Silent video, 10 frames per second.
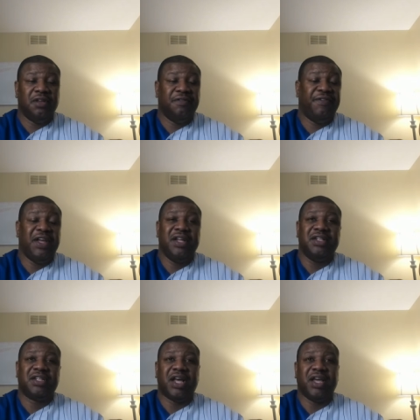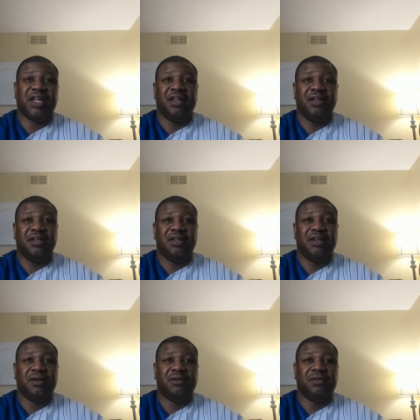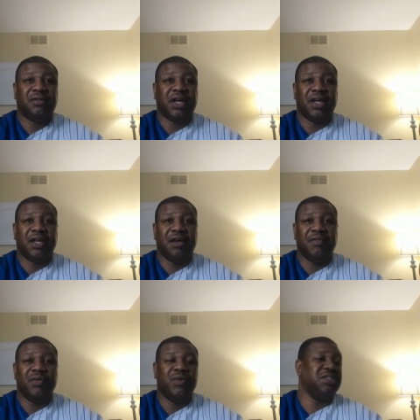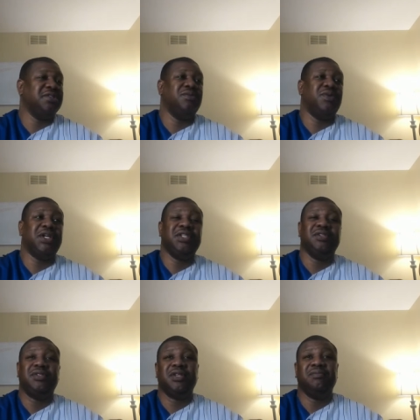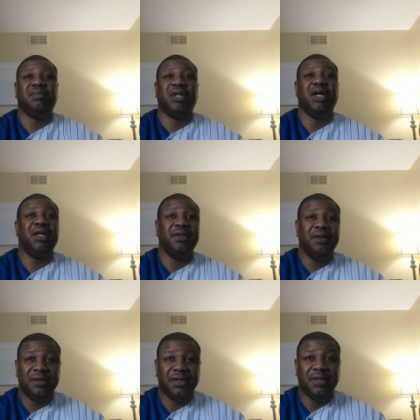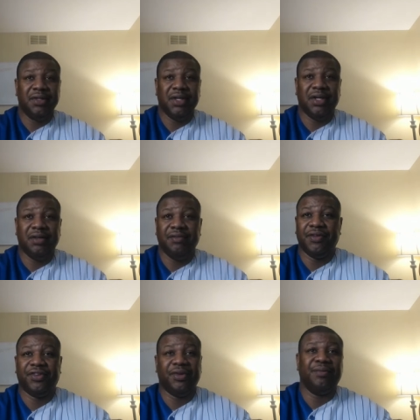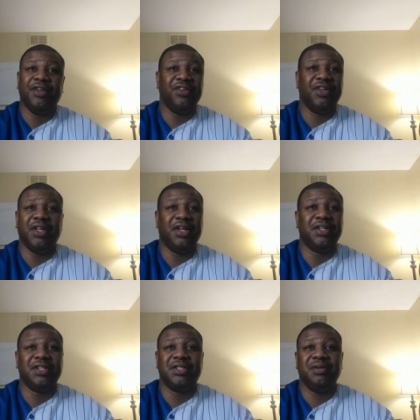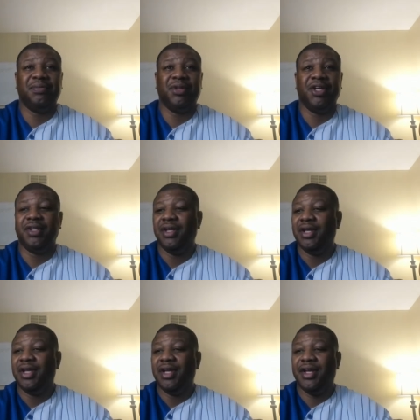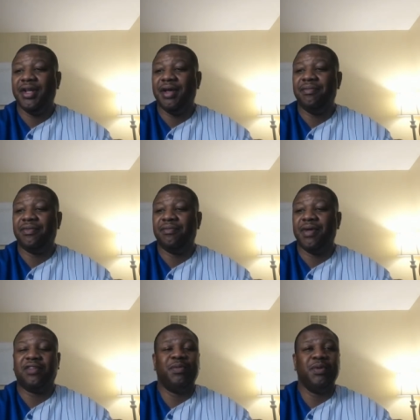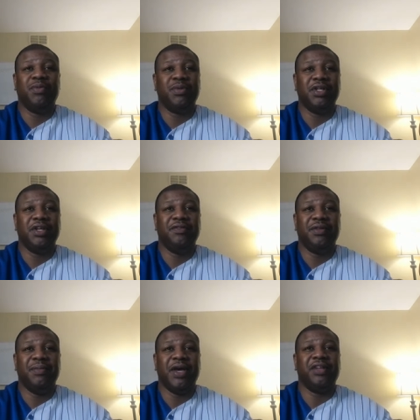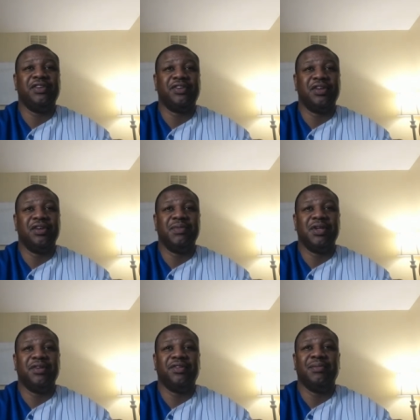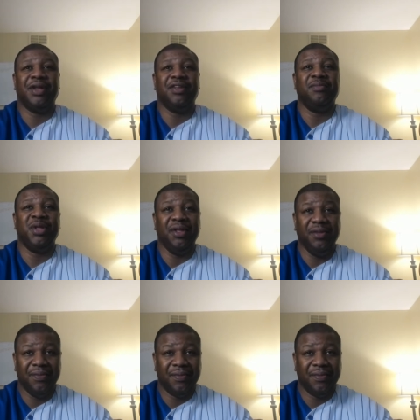And the fans like it, you know, like every once in a while you see blood. And for some reason they love to see blood. And that makes people believe the match is good because somebody's bleeding.